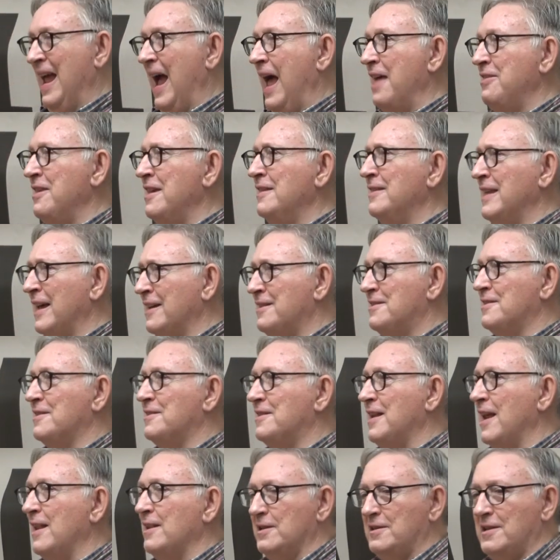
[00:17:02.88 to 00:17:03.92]
I think
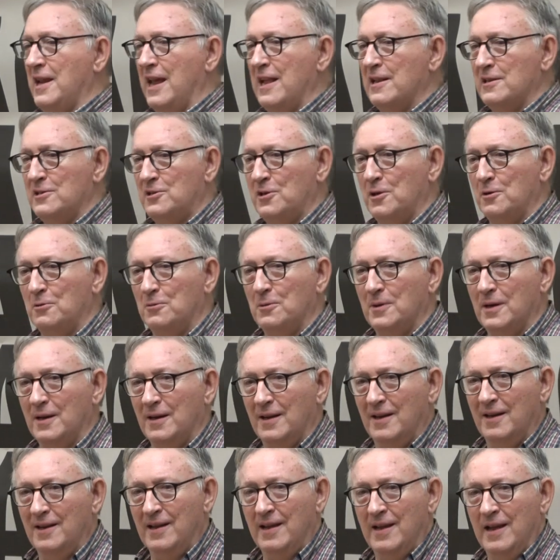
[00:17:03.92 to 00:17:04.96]
that tells
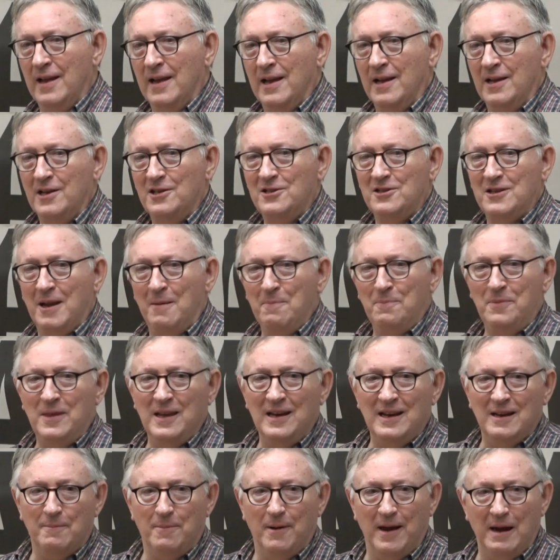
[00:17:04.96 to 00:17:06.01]
you
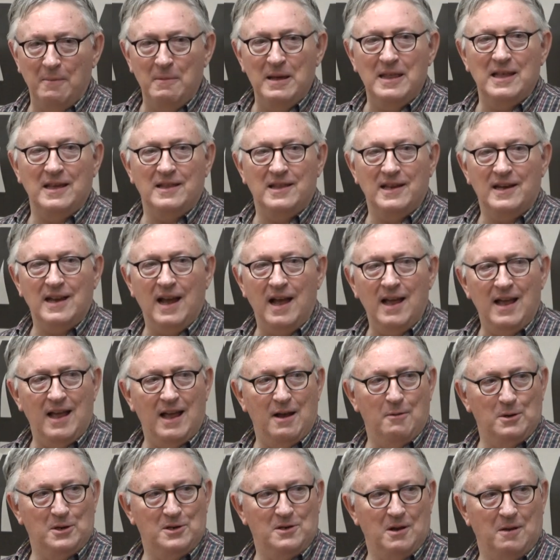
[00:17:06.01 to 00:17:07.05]
something about it. I mean, the guy
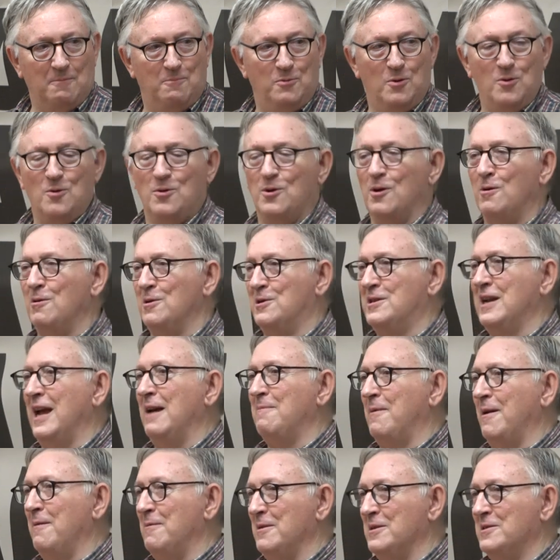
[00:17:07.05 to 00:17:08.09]
I was, a poor old
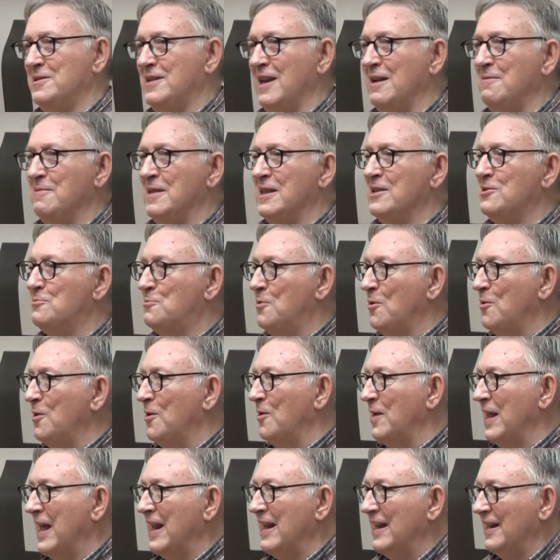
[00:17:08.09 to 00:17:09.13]
chap, I was staying with this poor
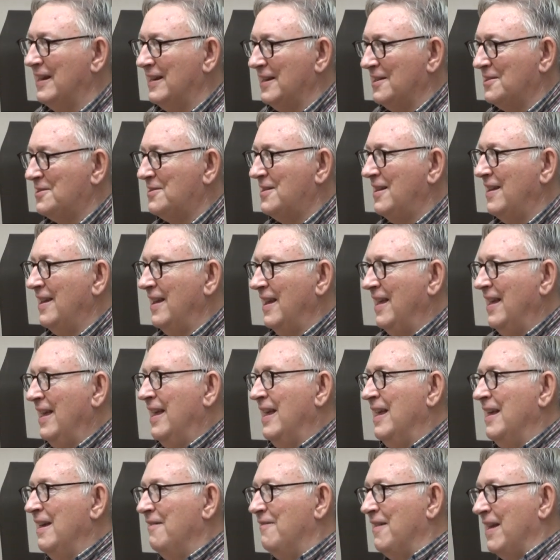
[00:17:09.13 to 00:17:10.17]
old anarchist,
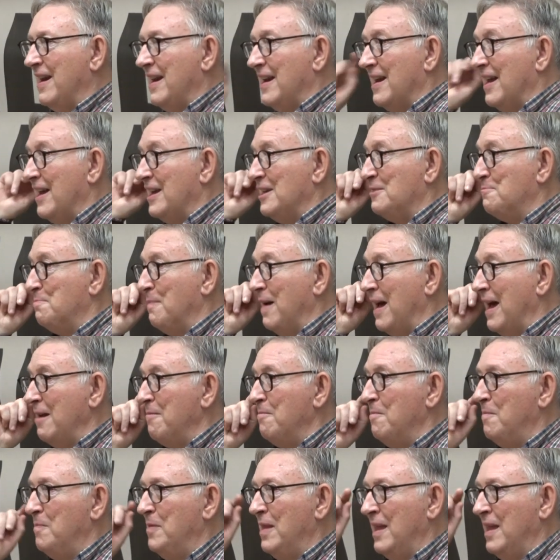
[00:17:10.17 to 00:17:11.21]
very nice man.